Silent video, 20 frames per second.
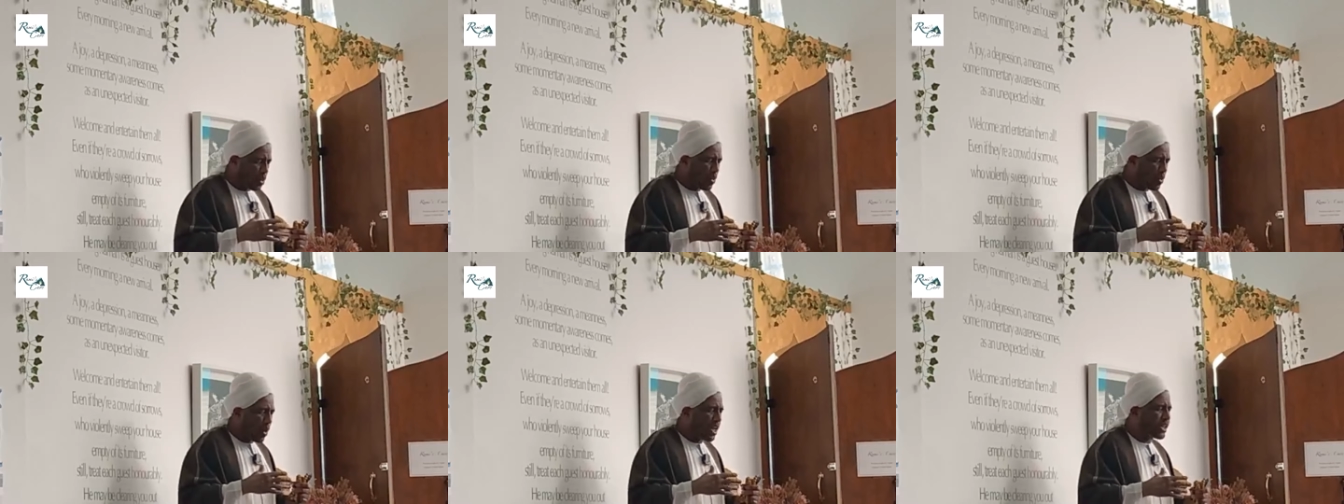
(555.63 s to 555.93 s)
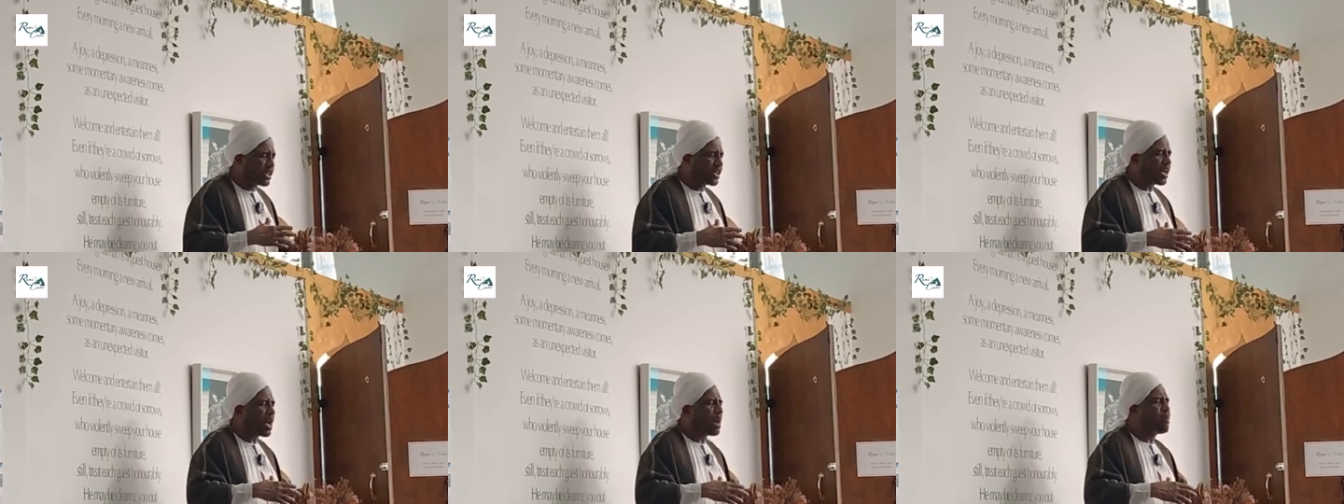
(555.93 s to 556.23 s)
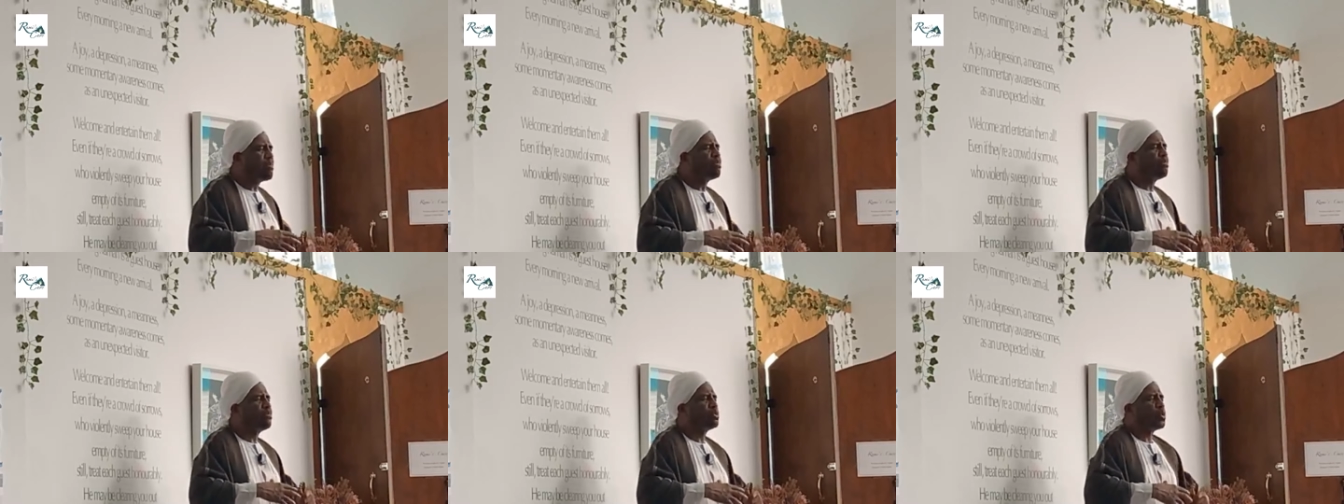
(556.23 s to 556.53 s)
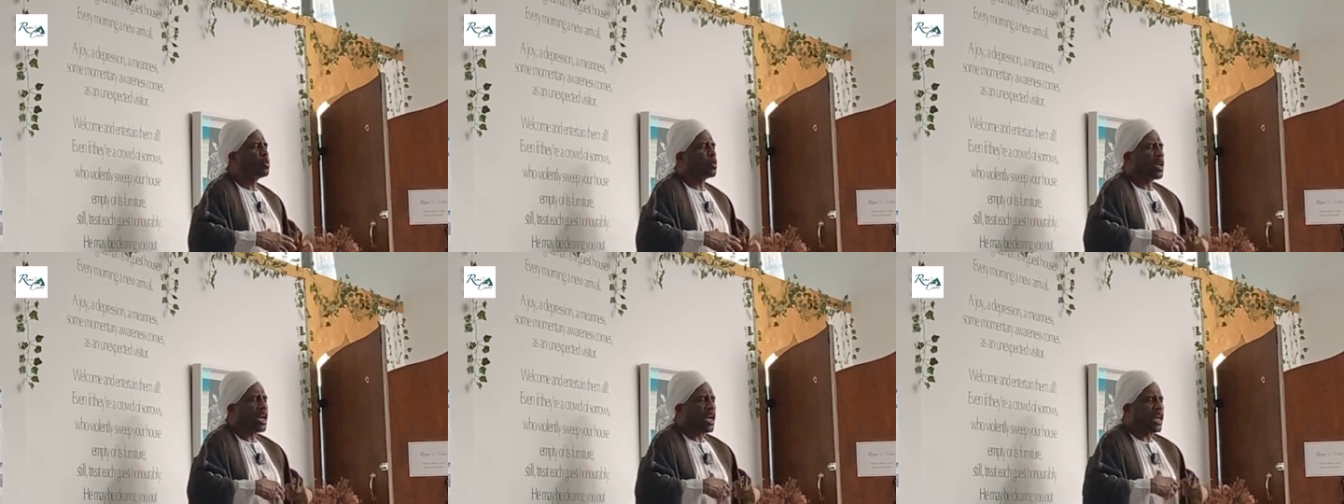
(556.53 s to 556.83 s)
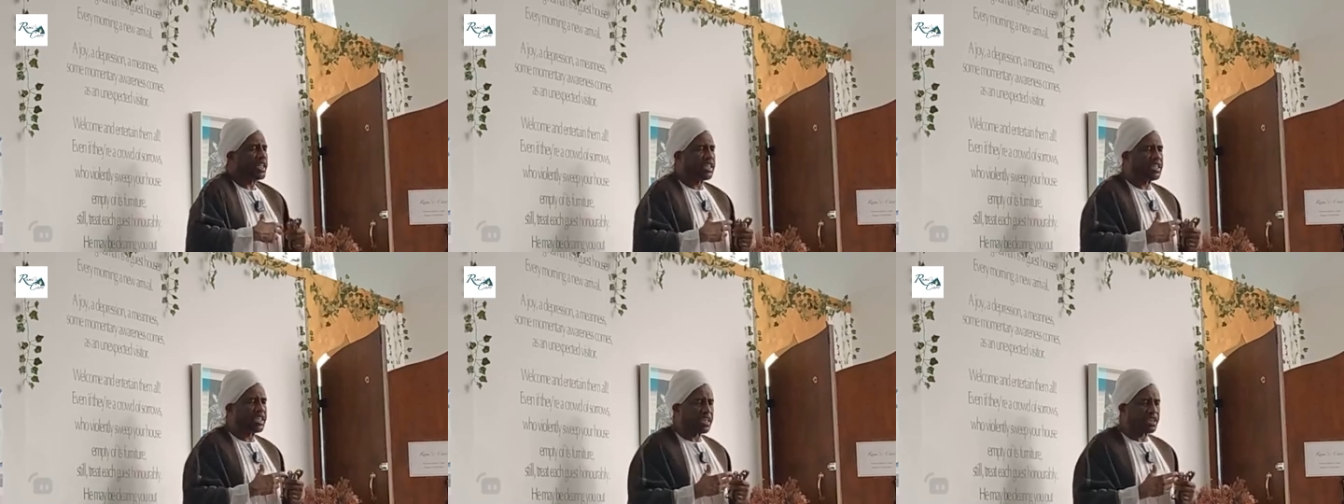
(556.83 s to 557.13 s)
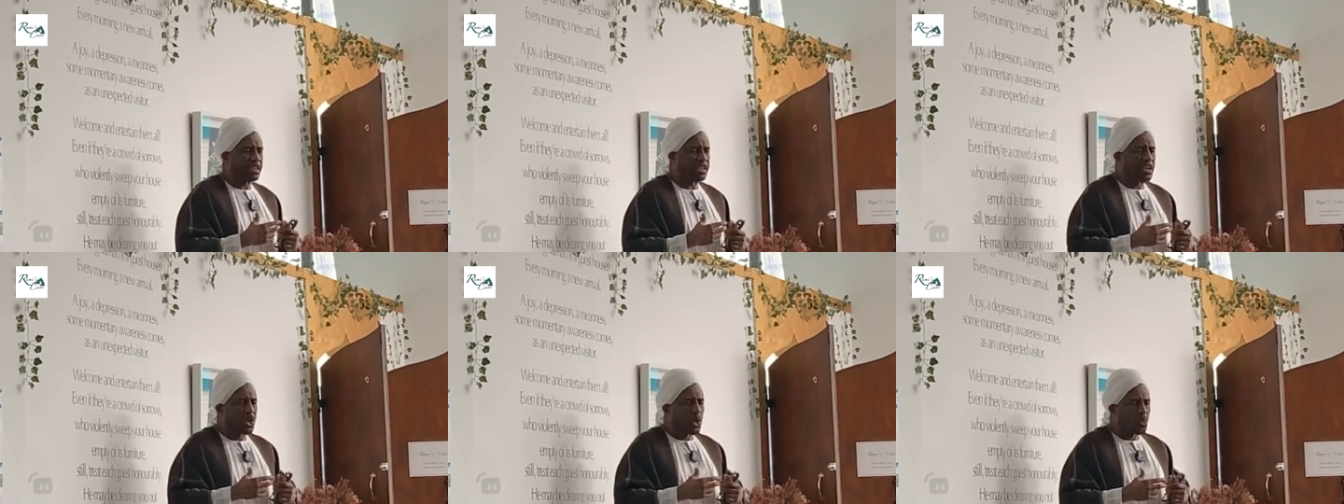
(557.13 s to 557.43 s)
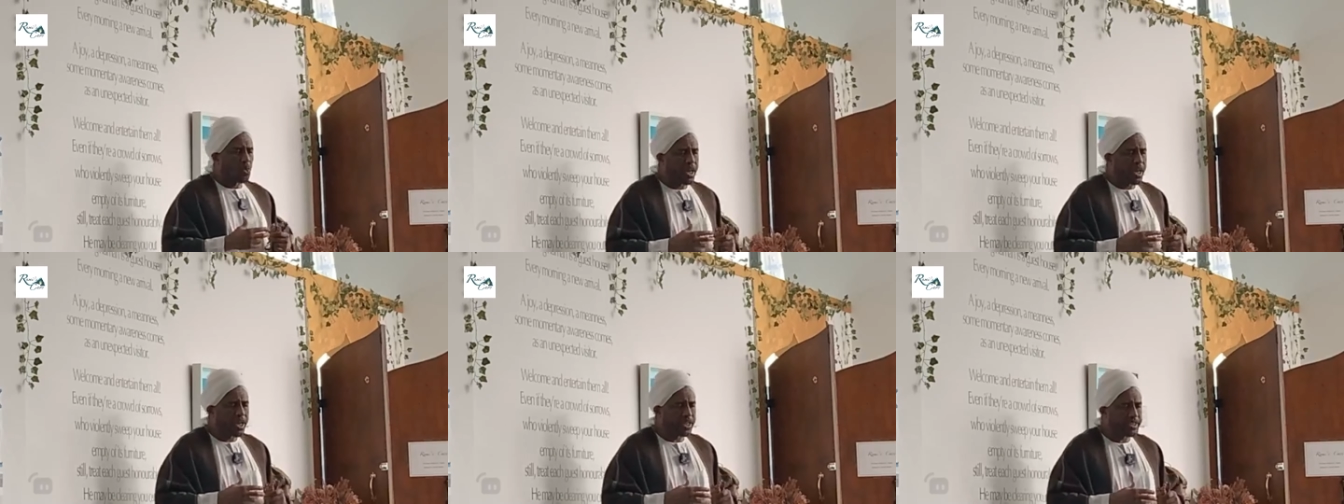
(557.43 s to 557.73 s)
when it comes to religion,
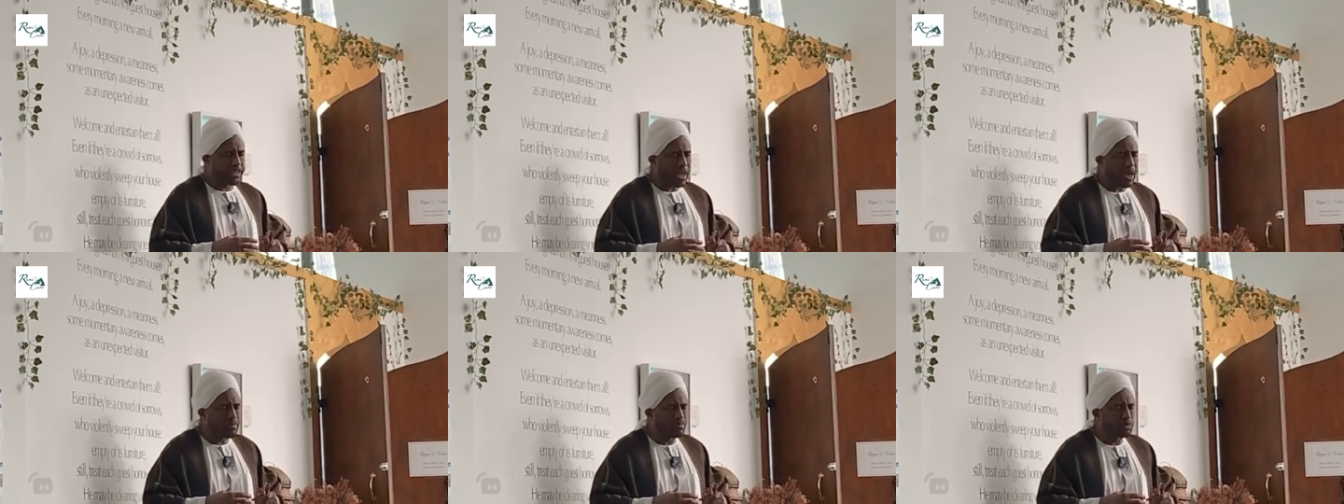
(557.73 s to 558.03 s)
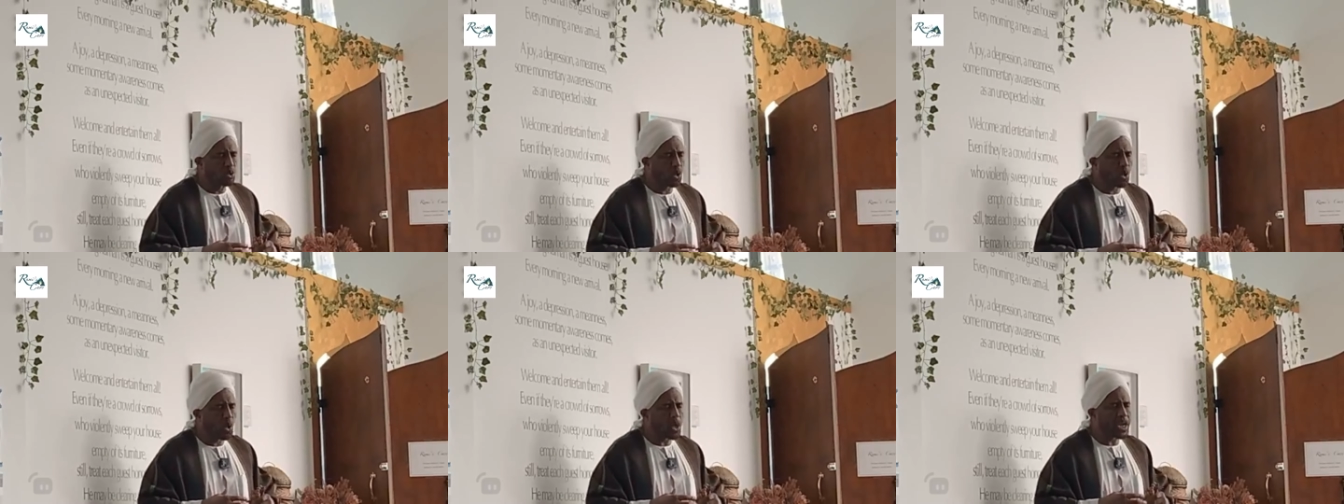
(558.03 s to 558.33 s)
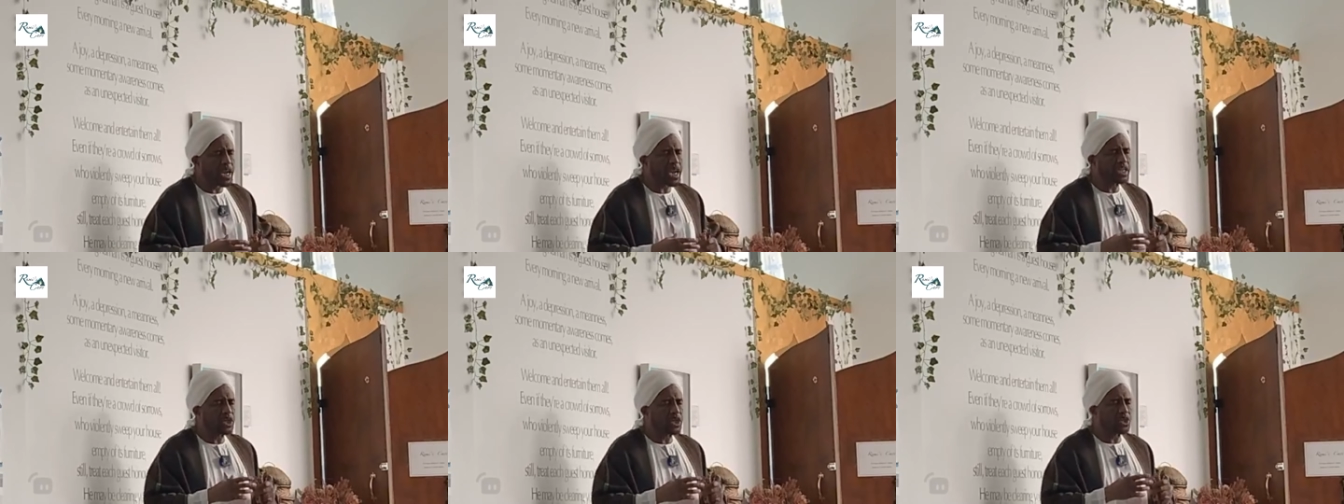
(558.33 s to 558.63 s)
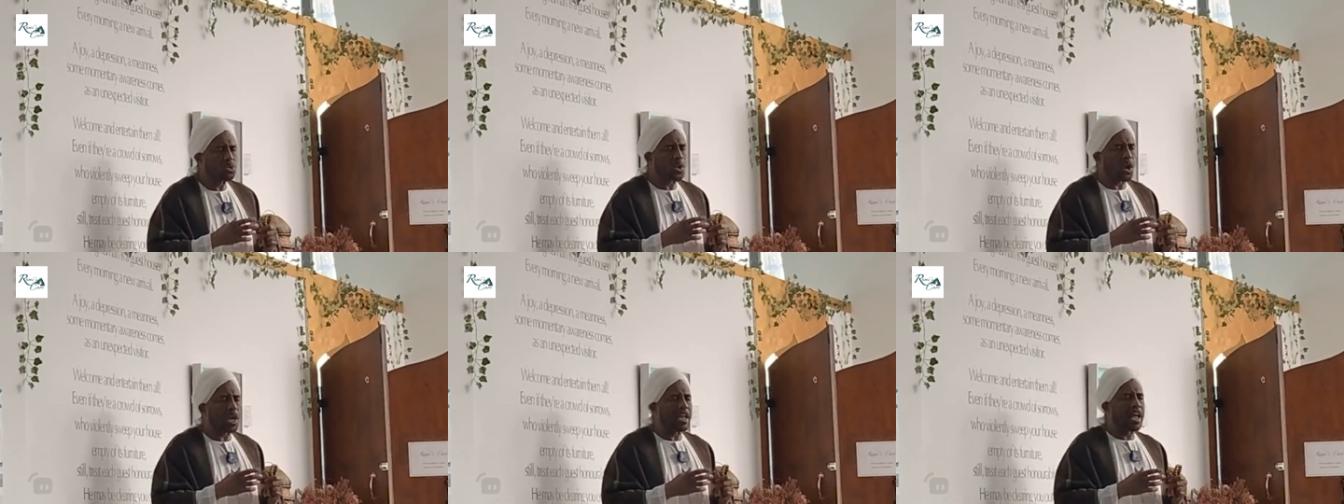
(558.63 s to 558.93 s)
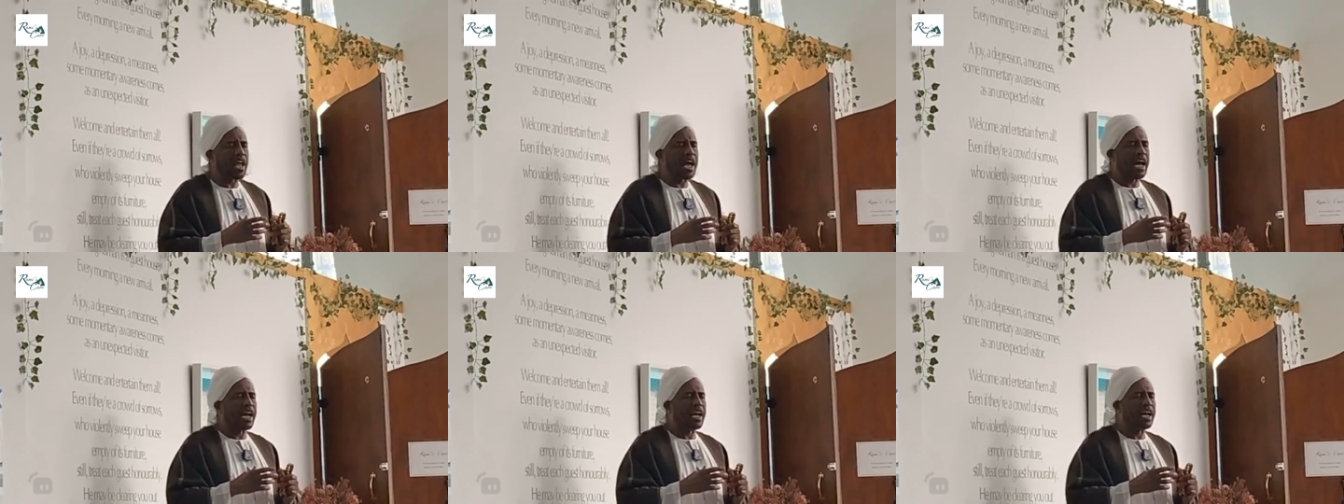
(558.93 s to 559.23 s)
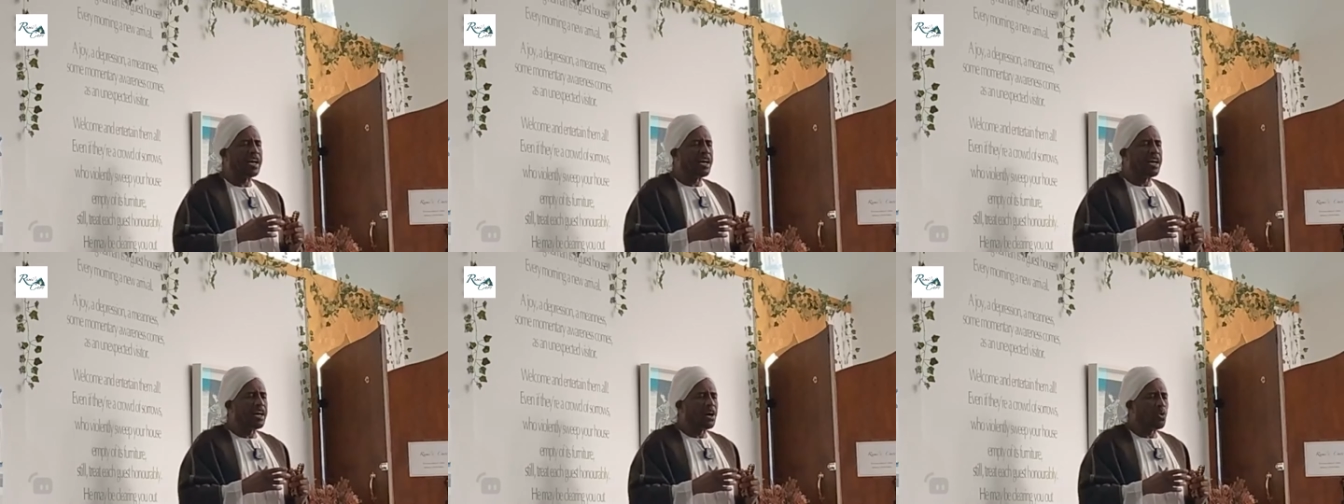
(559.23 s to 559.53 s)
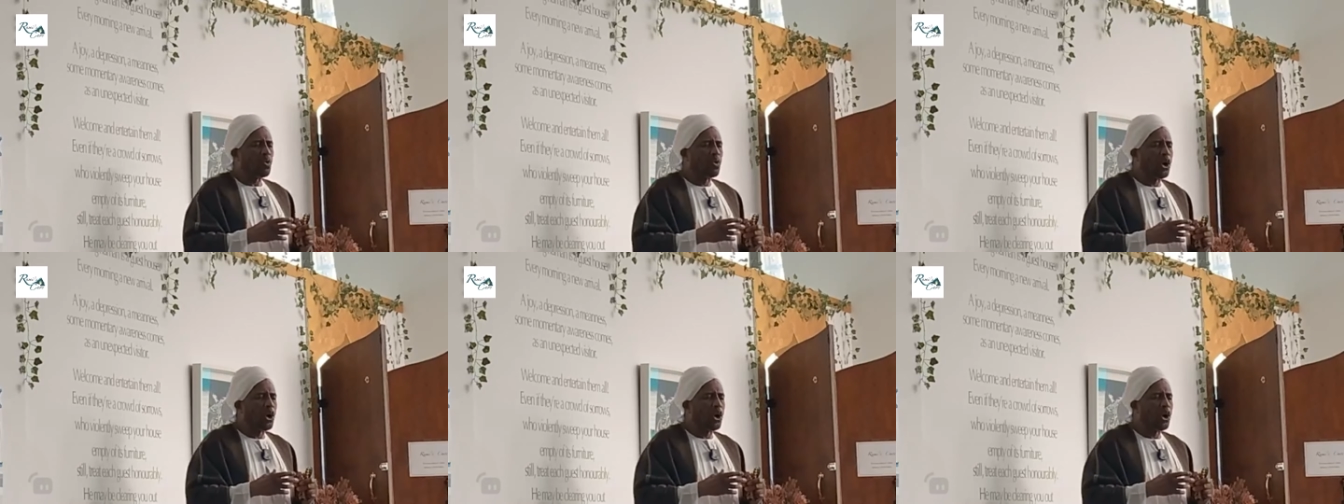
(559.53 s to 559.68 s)
when it comes to connection to Allah,